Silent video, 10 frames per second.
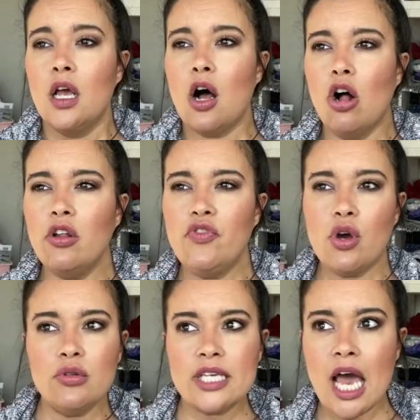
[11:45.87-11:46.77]
All of
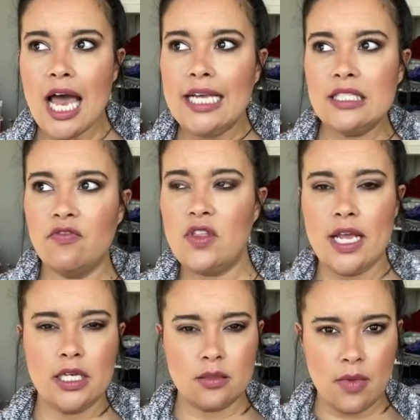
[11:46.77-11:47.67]
those kinds of
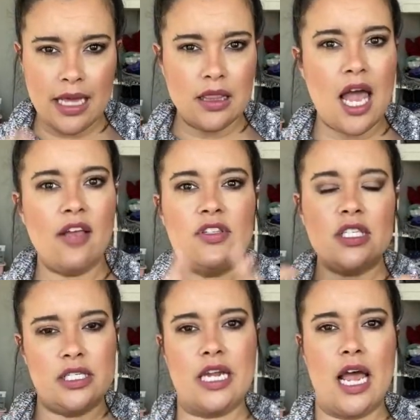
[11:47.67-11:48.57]
things, my
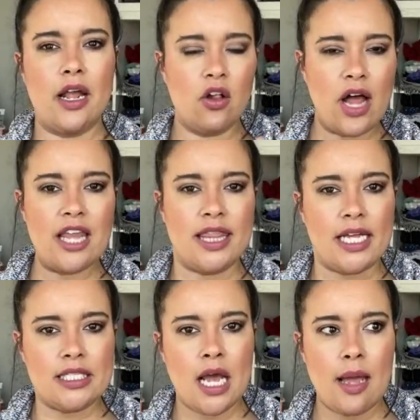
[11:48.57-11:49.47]
lifestyle at
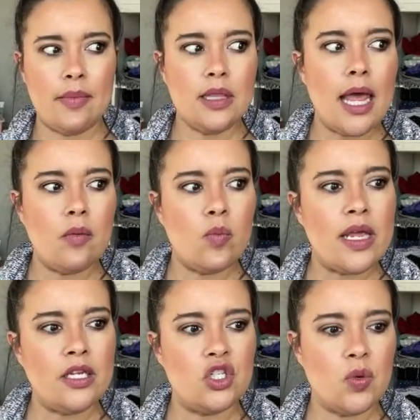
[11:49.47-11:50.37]
that time led
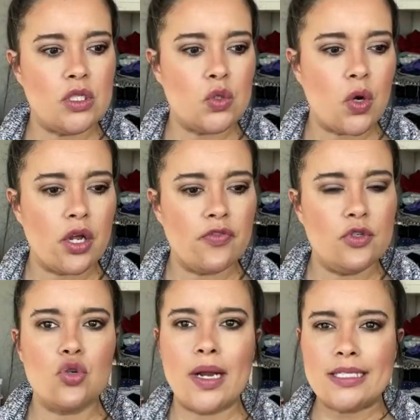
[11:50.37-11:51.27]
me to a sort of
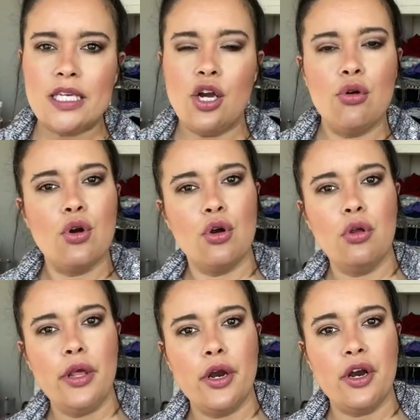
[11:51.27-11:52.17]
dressier,
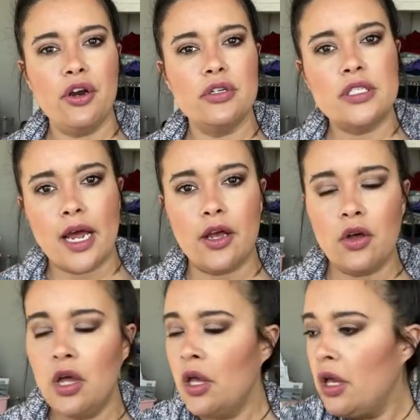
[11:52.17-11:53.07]
girlier style.
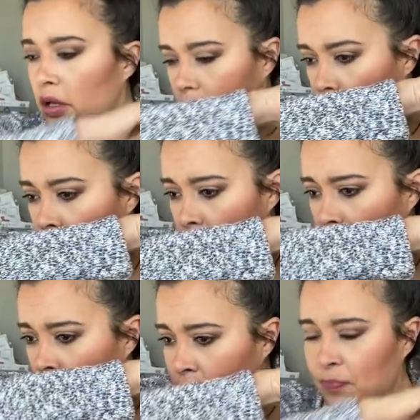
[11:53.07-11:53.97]

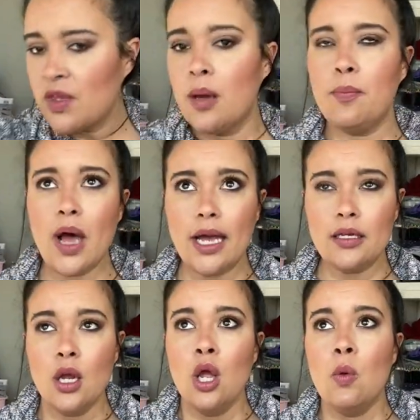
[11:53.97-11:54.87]

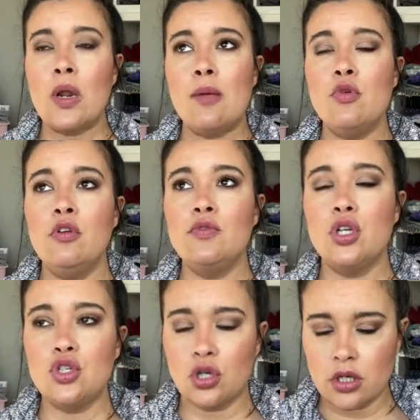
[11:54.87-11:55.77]
But when I moved
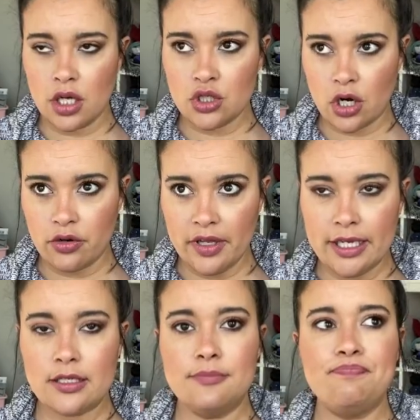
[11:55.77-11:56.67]
to
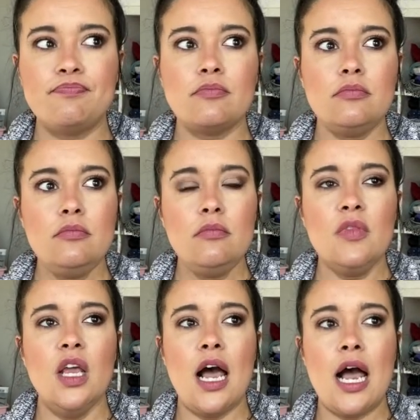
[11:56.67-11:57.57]
Charlotte,
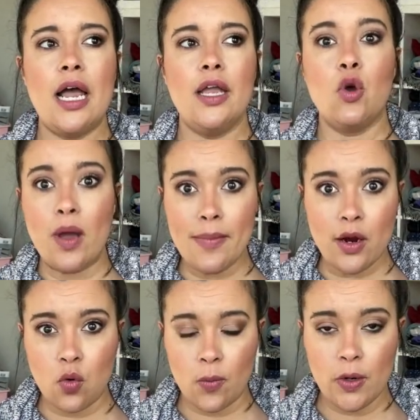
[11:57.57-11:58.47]
I quit my
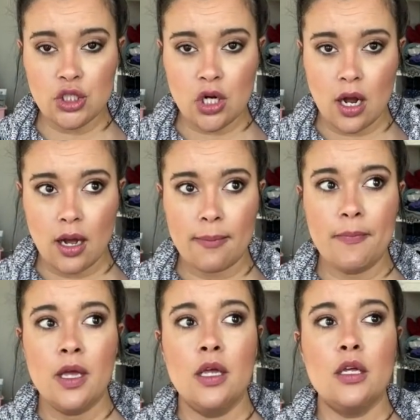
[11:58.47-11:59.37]
corporate
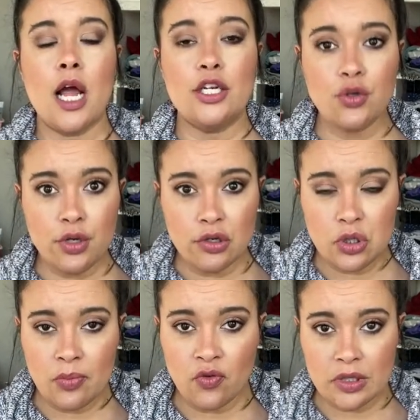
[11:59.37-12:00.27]
job. I do
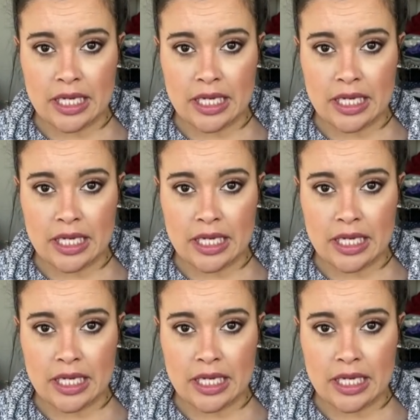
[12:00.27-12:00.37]
YouTube full